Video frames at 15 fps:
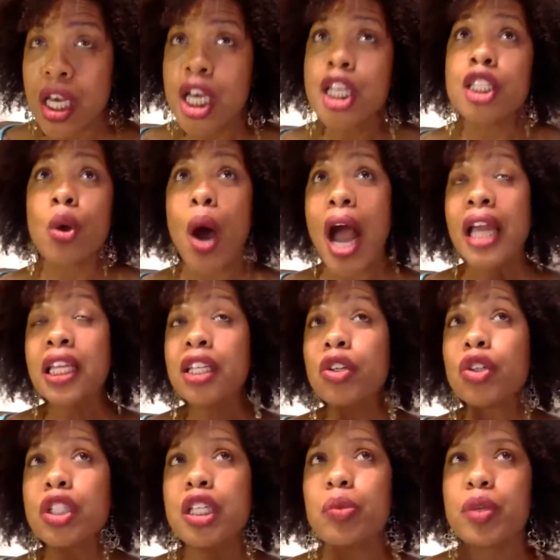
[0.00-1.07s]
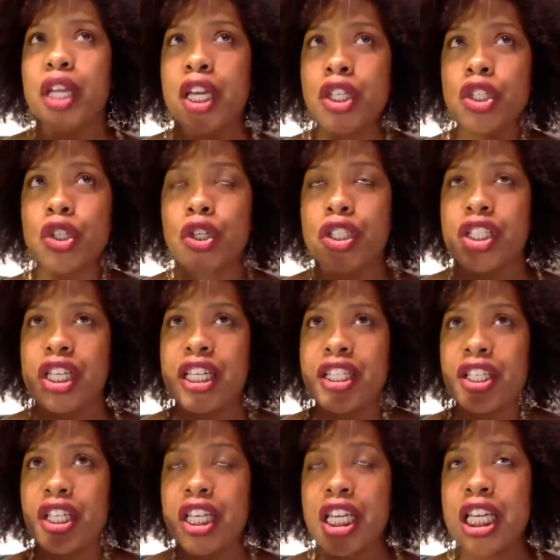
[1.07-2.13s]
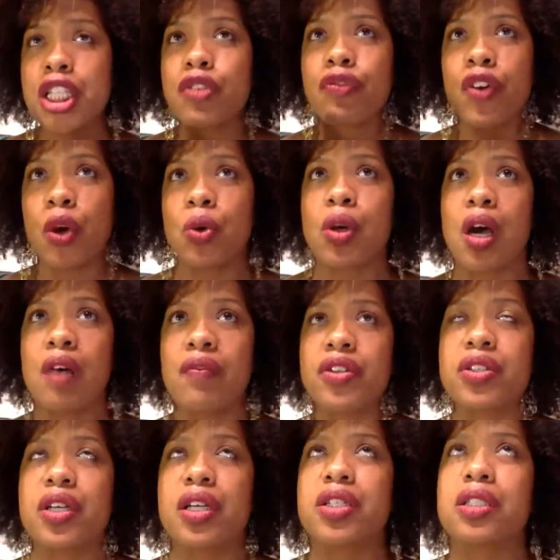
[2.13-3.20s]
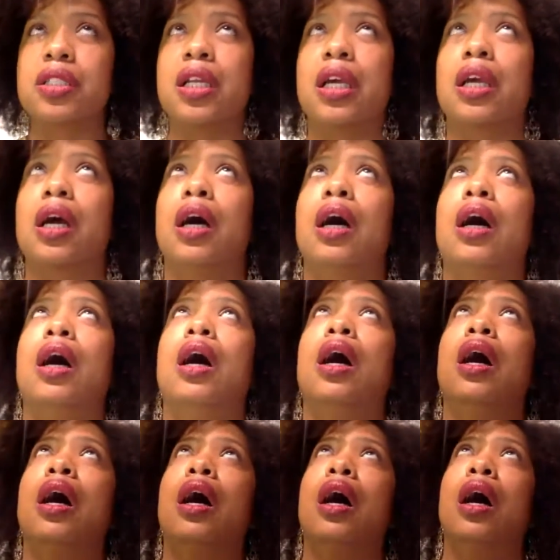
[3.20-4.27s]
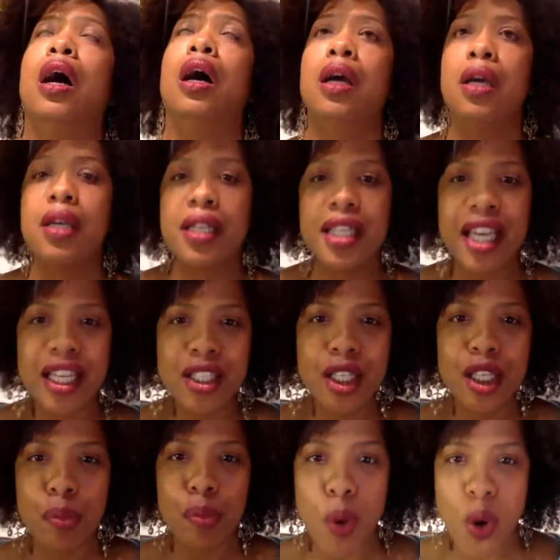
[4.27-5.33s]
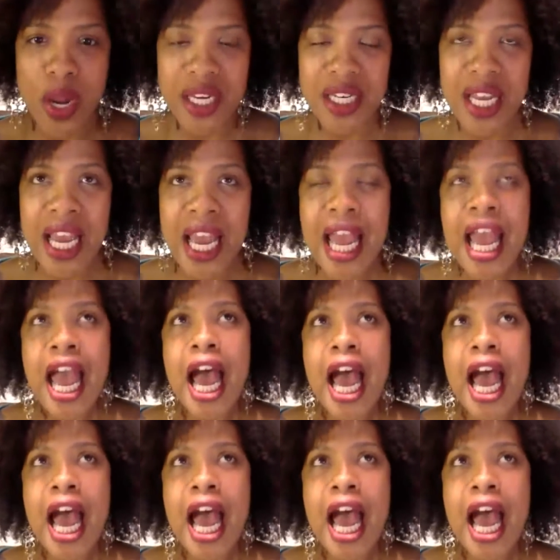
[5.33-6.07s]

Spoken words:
So I literally would enter into each phone conversation like, get to the point. Mm-hmm.